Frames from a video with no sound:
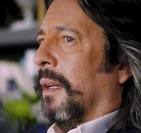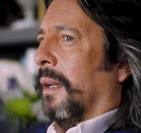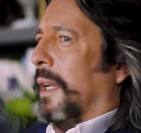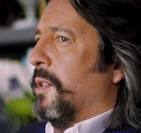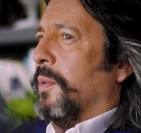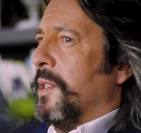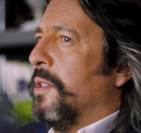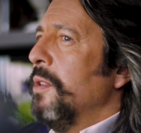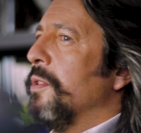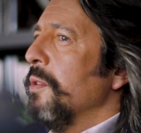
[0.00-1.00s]
It's always
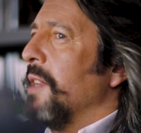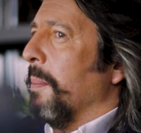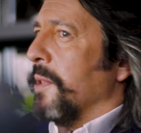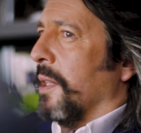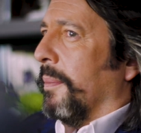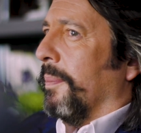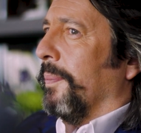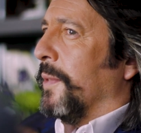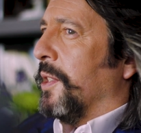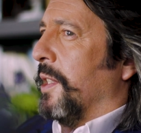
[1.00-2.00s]
too tempting
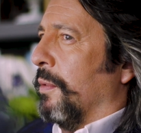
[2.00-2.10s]
to see the